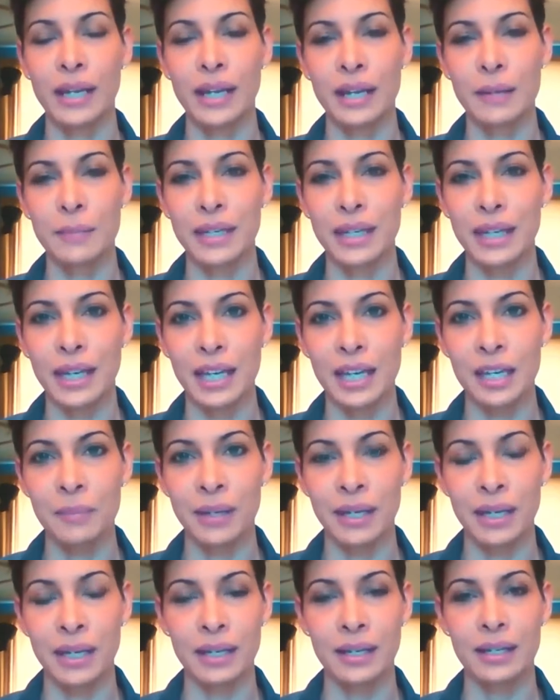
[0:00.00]
and I
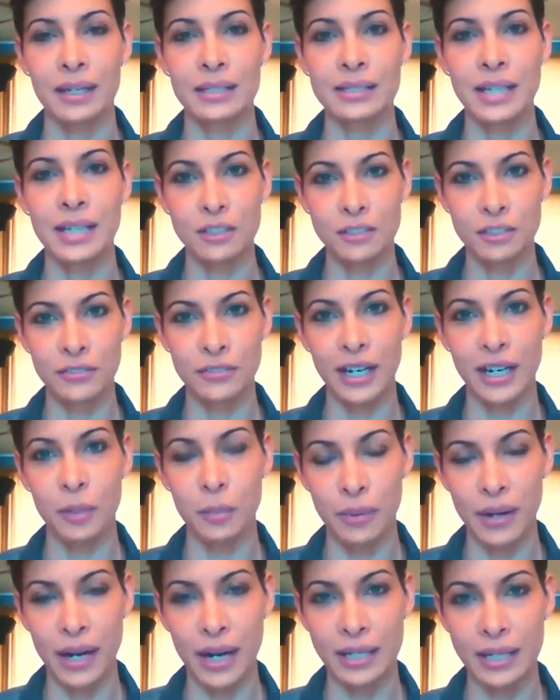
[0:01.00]
became a doctor of
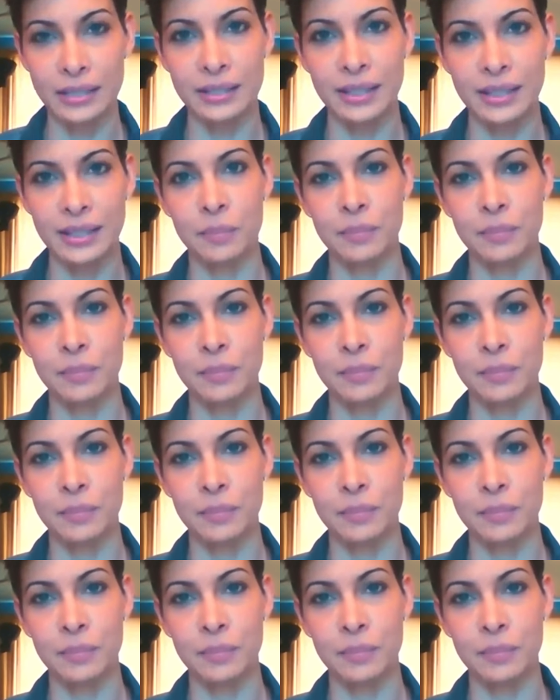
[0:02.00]
chiropractic